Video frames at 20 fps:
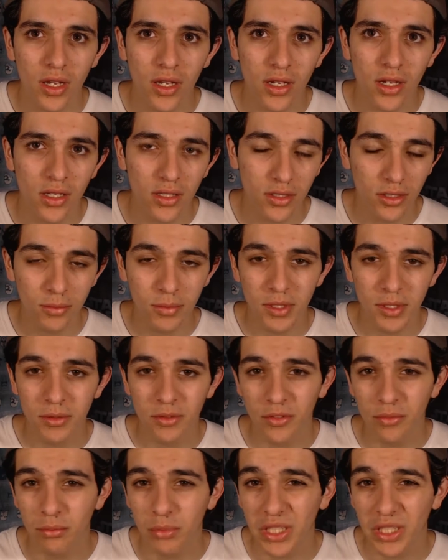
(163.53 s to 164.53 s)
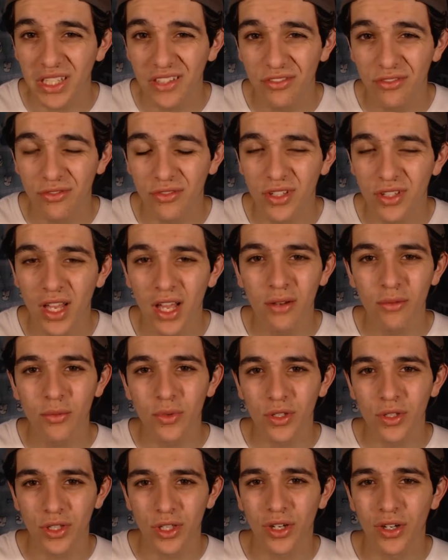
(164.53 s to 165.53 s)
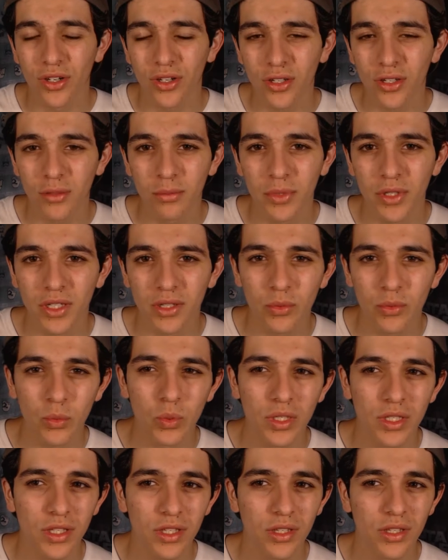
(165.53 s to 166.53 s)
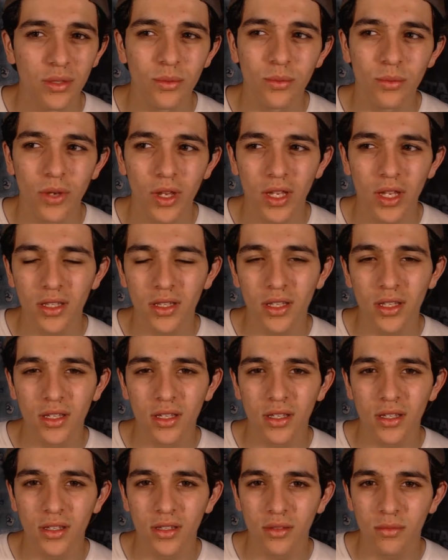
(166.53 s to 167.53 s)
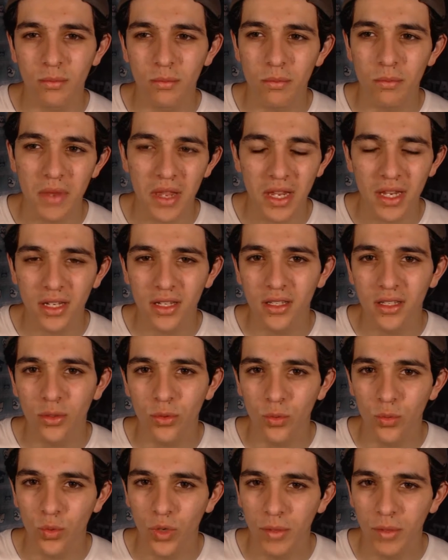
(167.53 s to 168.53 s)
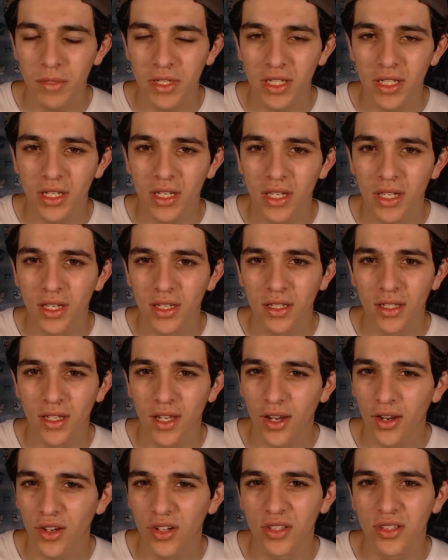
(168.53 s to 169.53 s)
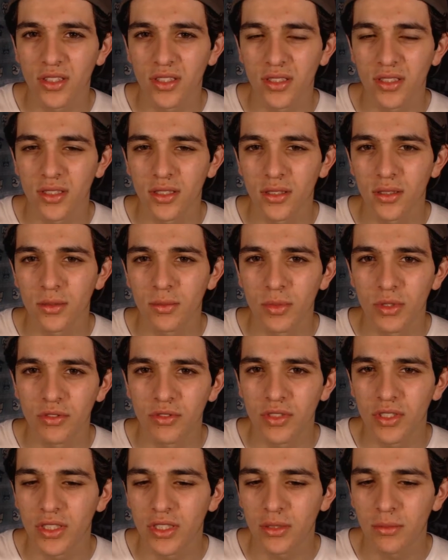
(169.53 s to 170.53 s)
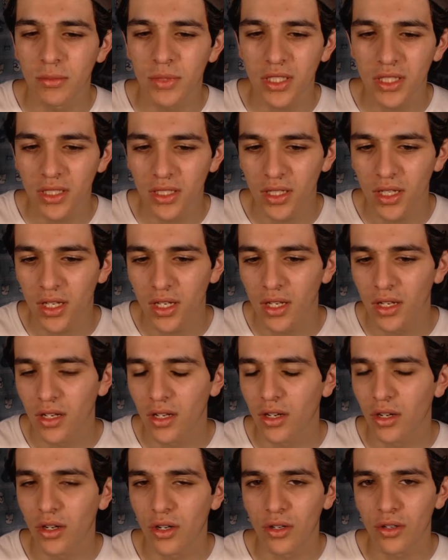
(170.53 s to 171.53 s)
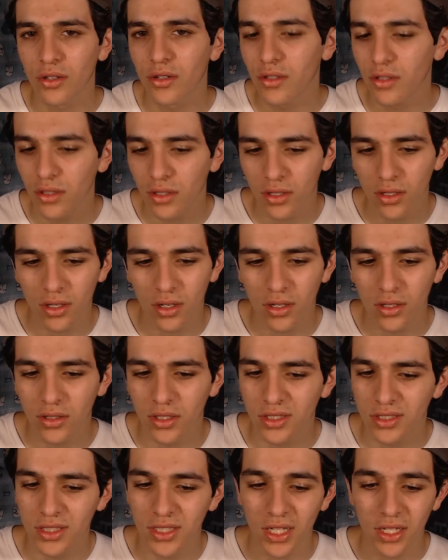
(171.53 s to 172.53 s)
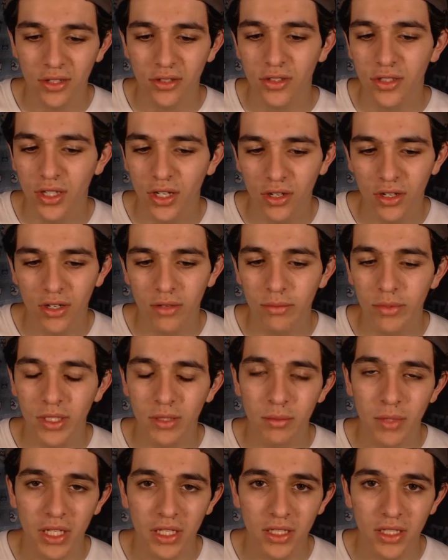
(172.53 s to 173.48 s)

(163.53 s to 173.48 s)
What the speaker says: a little bit of a beef, not with her, but with the way they made the women characters in this movie. To me, her, the secretary played